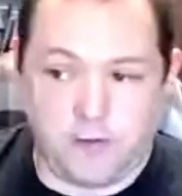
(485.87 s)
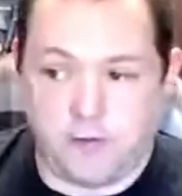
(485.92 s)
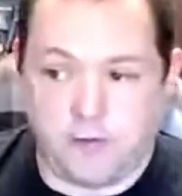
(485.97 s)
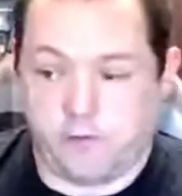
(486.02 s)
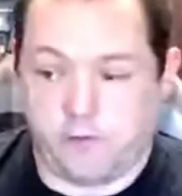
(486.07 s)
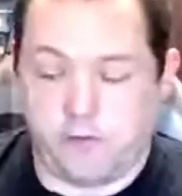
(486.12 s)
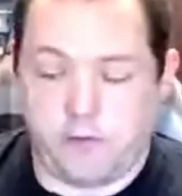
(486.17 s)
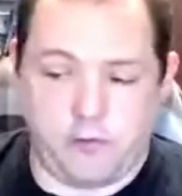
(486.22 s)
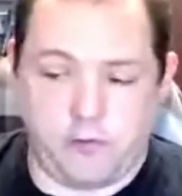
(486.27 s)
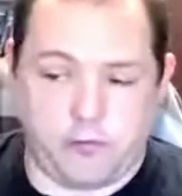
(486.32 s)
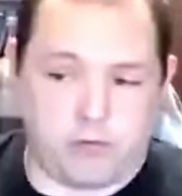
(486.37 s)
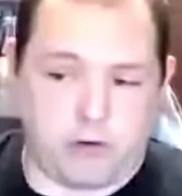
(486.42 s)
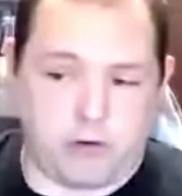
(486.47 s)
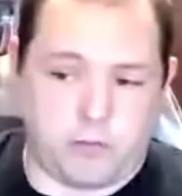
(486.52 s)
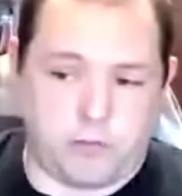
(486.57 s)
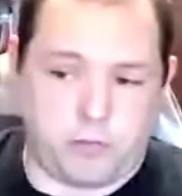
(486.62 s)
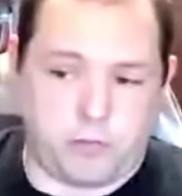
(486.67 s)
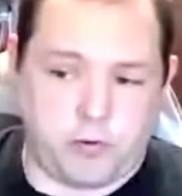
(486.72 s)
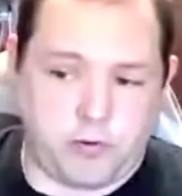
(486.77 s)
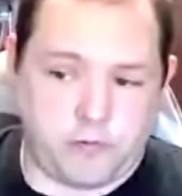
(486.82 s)
So you can
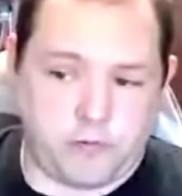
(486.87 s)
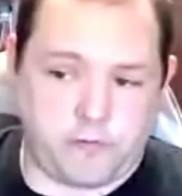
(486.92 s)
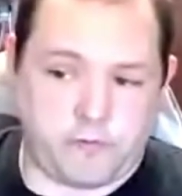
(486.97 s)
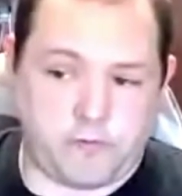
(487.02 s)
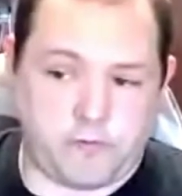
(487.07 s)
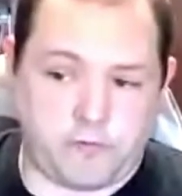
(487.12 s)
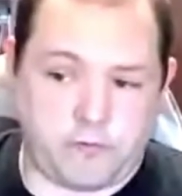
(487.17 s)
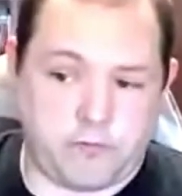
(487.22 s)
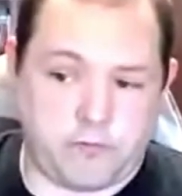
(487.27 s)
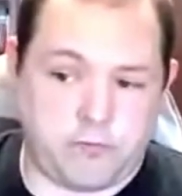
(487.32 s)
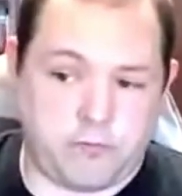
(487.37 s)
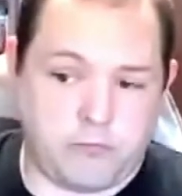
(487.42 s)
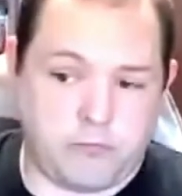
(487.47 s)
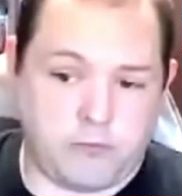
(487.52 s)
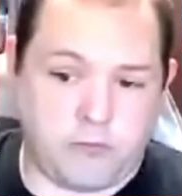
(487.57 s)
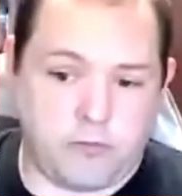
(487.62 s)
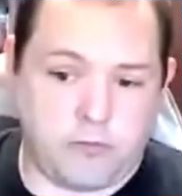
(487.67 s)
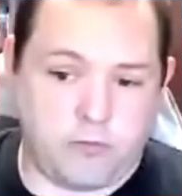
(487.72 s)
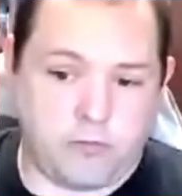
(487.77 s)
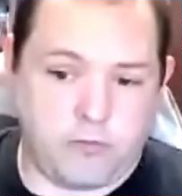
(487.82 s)
grant person
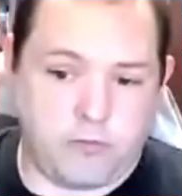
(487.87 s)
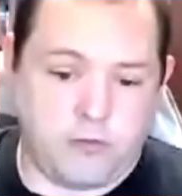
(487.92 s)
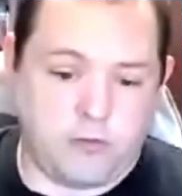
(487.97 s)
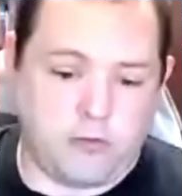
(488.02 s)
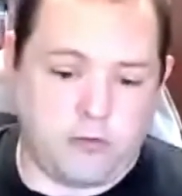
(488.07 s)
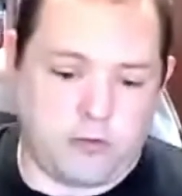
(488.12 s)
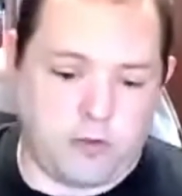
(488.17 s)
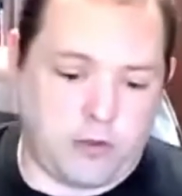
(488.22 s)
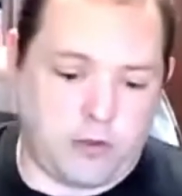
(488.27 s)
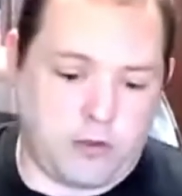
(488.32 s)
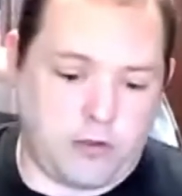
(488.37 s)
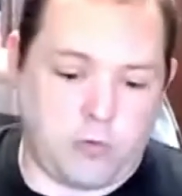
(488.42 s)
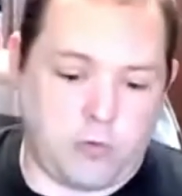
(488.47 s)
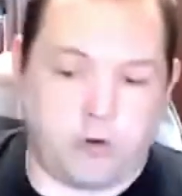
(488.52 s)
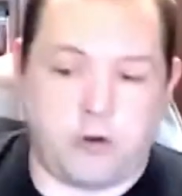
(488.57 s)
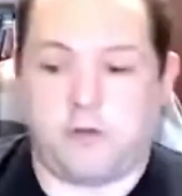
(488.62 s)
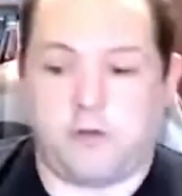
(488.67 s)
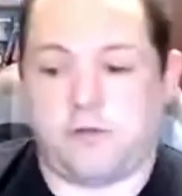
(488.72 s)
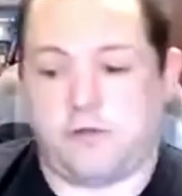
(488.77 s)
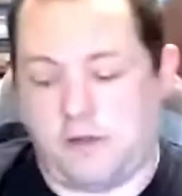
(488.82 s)

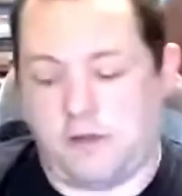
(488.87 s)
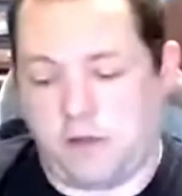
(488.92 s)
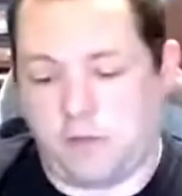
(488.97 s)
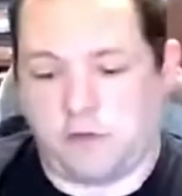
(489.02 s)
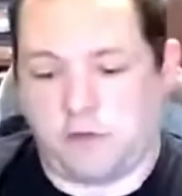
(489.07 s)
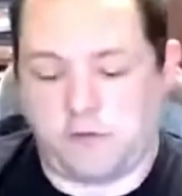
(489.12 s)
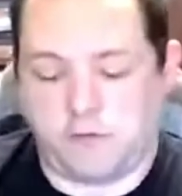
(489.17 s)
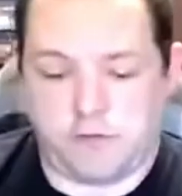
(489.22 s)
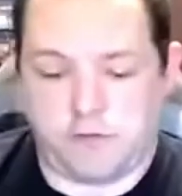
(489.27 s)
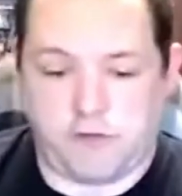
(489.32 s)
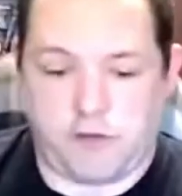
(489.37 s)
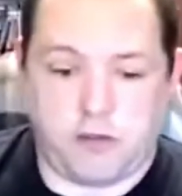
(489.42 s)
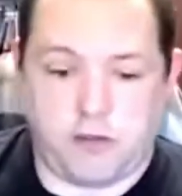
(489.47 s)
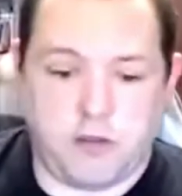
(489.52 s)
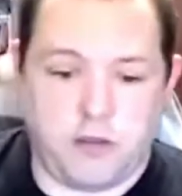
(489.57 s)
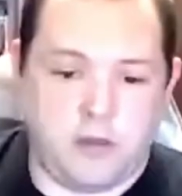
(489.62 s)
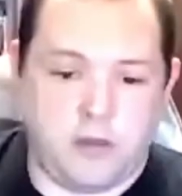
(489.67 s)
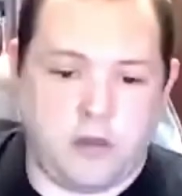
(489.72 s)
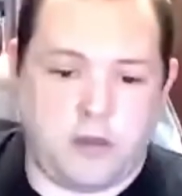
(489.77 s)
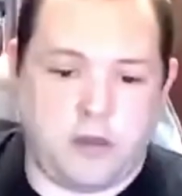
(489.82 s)
or a team, I should say,
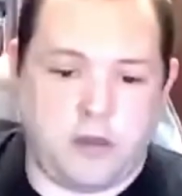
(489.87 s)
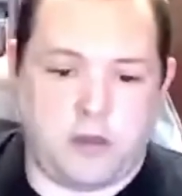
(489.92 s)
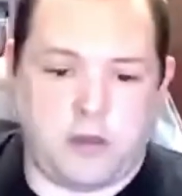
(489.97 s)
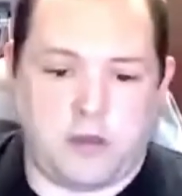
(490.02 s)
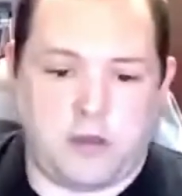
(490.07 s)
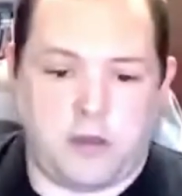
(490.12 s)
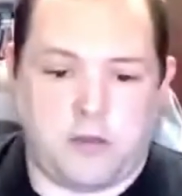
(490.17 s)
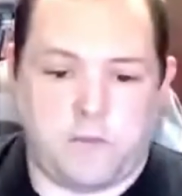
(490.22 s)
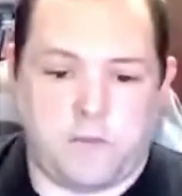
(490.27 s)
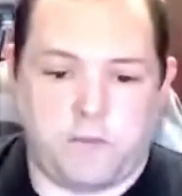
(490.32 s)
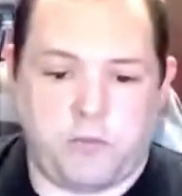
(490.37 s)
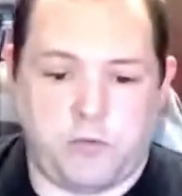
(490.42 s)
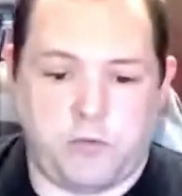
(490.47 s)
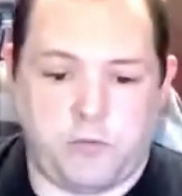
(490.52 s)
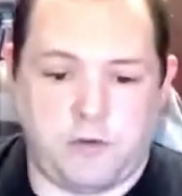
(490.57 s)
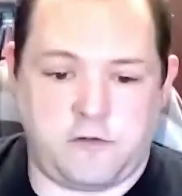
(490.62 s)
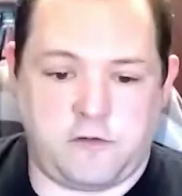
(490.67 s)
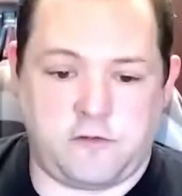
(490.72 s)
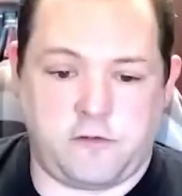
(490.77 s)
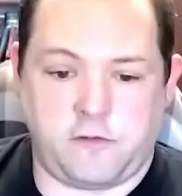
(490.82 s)

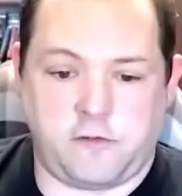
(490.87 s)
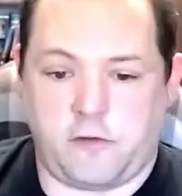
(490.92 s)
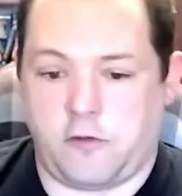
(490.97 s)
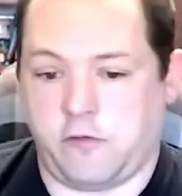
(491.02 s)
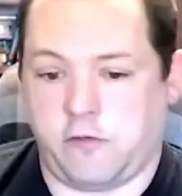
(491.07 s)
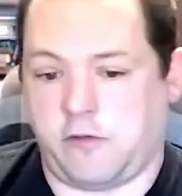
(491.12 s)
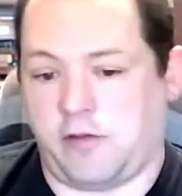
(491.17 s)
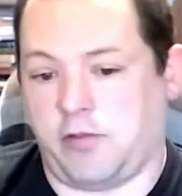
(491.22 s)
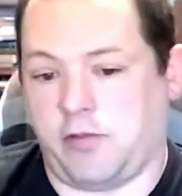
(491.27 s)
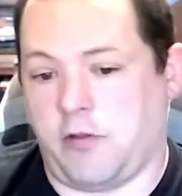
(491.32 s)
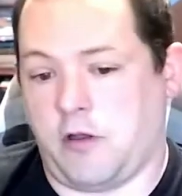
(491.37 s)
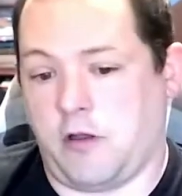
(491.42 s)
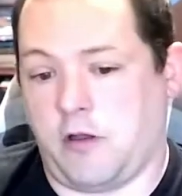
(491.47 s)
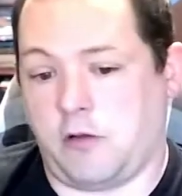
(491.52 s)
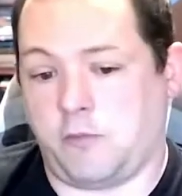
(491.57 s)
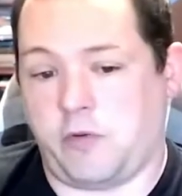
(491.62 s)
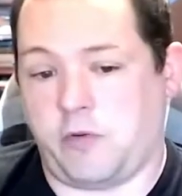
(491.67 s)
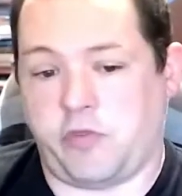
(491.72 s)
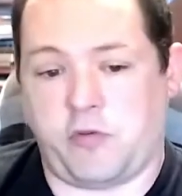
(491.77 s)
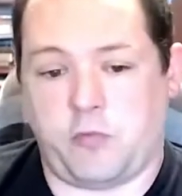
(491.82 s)
permissions all day
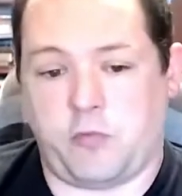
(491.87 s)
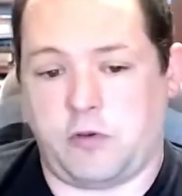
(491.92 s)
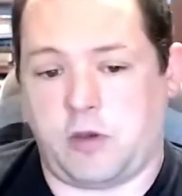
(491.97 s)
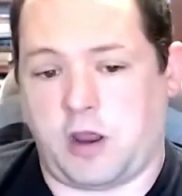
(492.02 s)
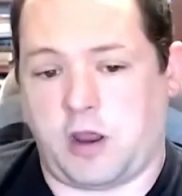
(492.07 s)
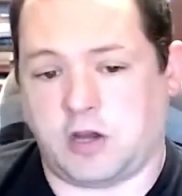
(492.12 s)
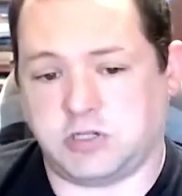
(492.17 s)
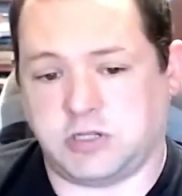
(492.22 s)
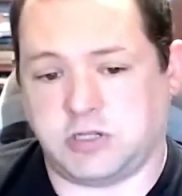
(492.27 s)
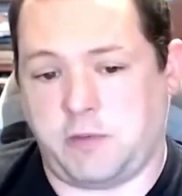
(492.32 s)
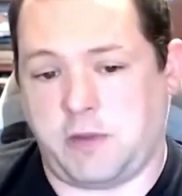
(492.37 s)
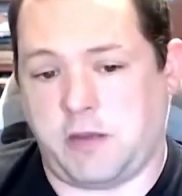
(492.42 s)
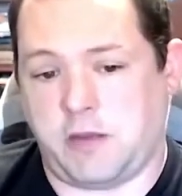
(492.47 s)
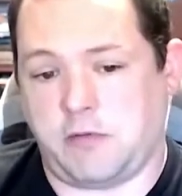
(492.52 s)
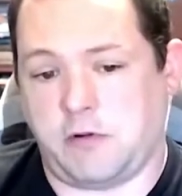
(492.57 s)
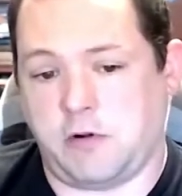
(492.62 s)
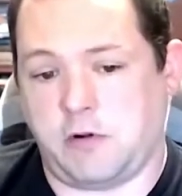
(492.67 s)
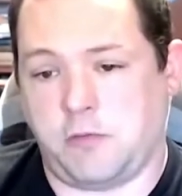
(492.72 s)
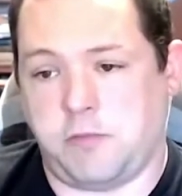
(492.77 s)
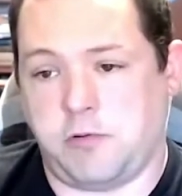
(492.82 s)
long, but they wouldn't actually be
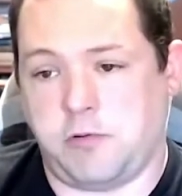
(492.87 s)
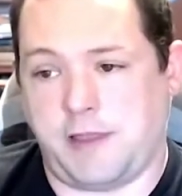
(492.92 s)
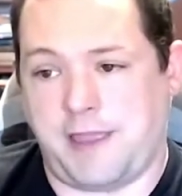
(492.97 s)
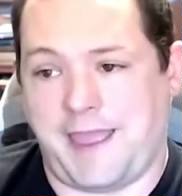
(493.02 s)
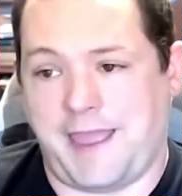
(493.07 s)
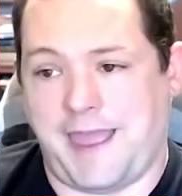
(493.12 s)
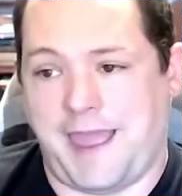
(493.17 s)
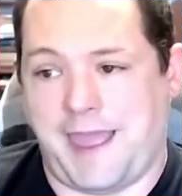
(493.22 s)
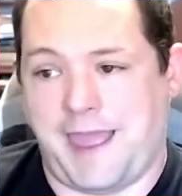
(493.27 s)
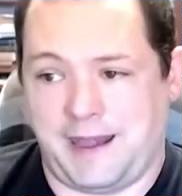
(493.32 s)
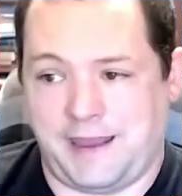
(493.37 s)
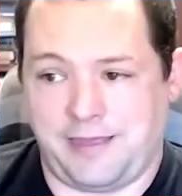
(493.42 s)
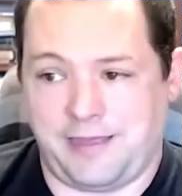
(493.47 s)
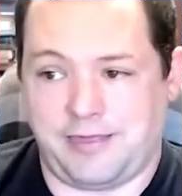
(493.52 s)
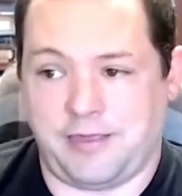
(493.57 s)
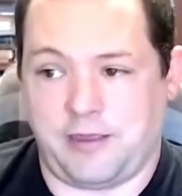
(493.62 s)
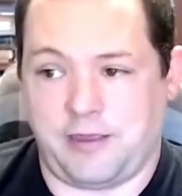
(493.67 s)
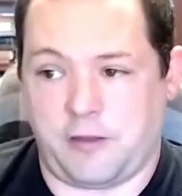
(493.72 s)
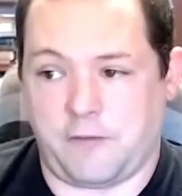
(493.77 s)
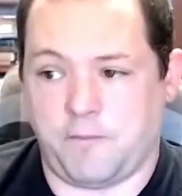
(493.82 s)
able to deploy
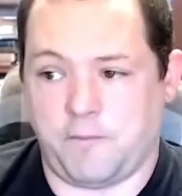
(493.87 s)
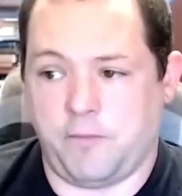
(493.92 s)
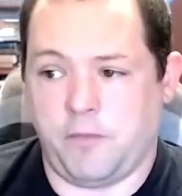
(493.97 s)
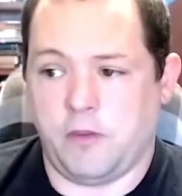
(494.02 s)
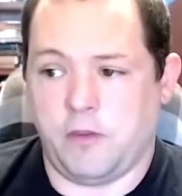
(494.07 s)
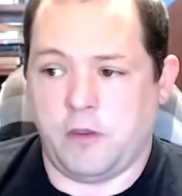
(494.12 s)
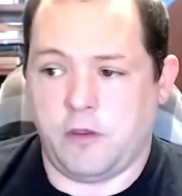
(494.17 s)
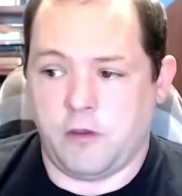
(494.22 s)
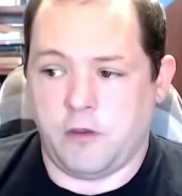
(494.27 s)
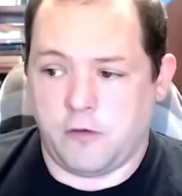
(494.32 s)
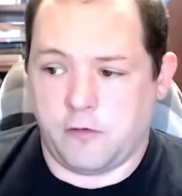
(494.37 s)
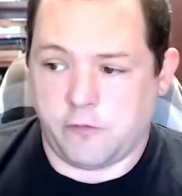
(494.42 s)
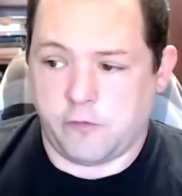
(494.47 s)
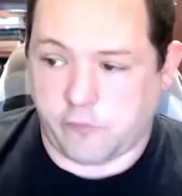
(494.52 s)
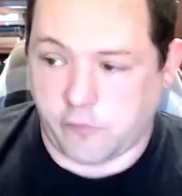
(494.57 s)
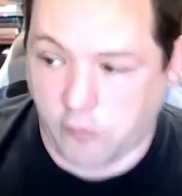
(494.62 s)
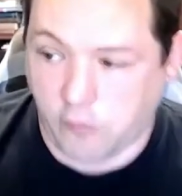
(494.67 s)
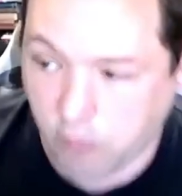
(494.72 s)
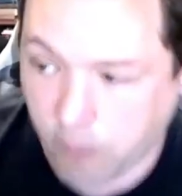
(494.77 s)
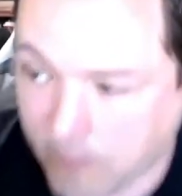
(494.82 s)
anything.
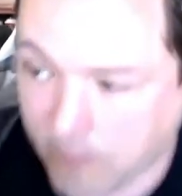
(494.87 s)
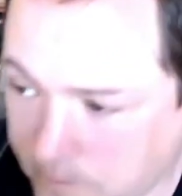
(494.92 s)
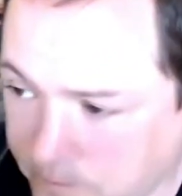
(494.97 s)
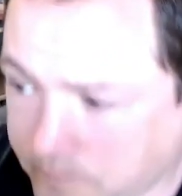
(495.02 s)
So